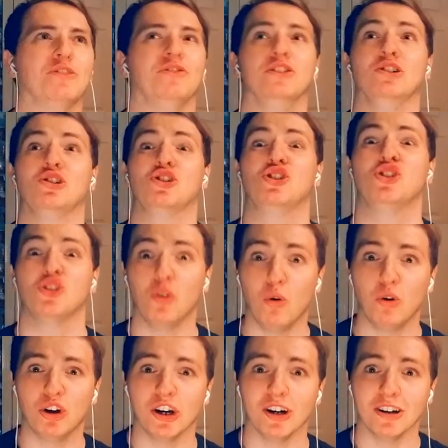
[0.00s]
it feels
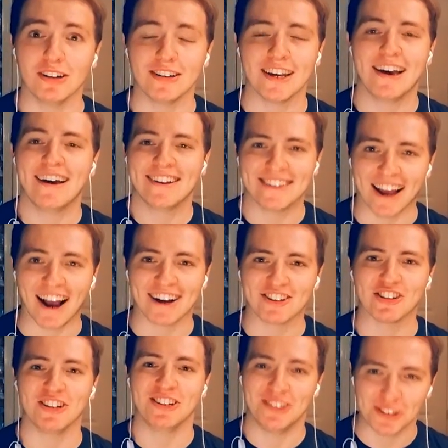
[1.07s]
so good to
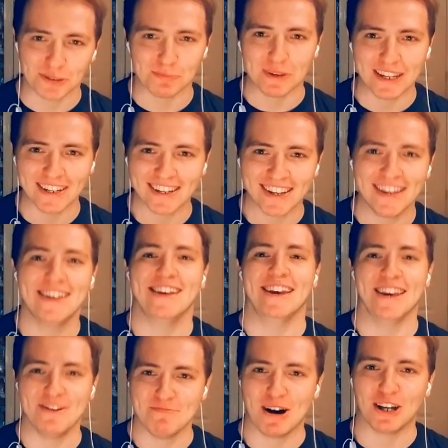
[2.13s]
actually speak
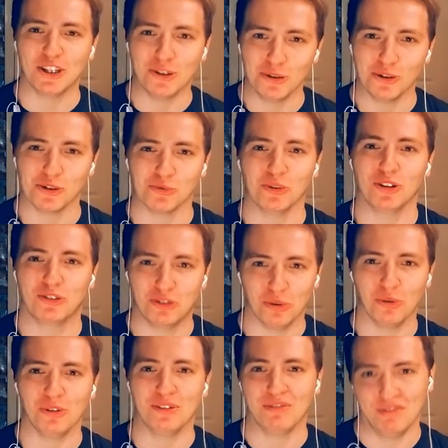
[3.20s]
in my usual
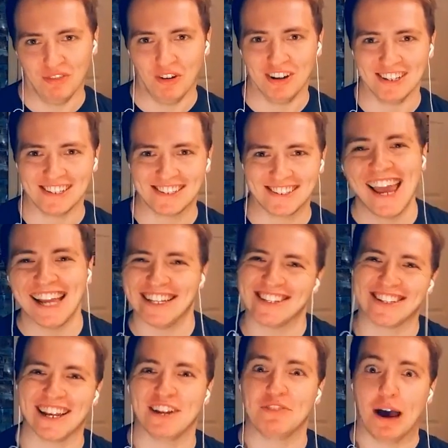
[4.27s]
tone of voice.
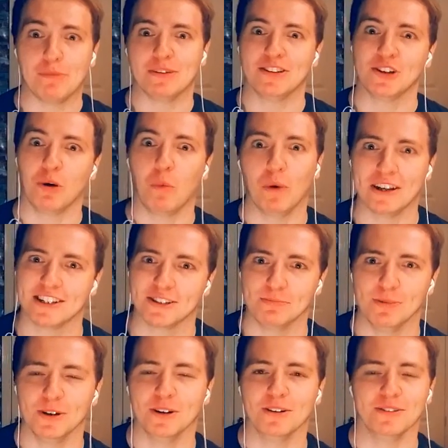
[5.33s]
Instead of having to
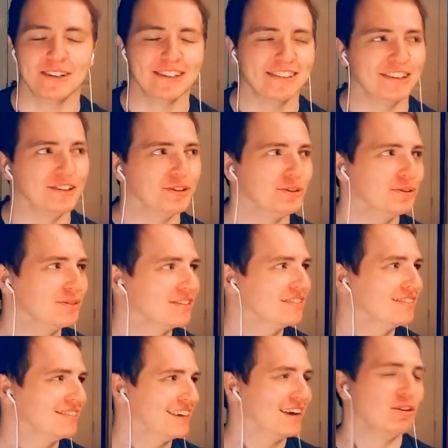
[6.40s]
whisper and, you know,
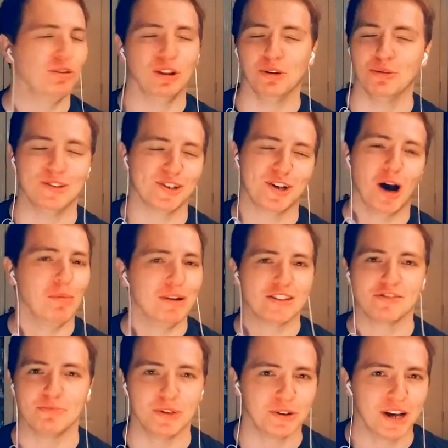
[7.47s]
get all loads of
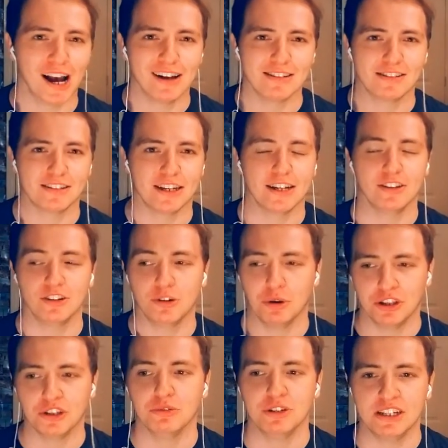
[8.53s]
comments from you guys saying, you know
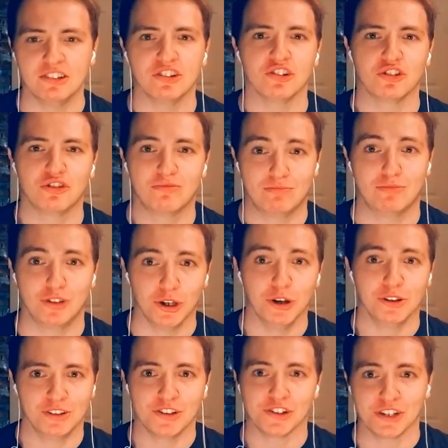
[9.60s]
what, you need to
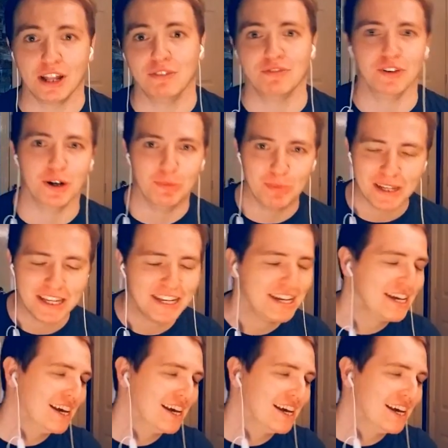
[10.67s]
turn yourself up.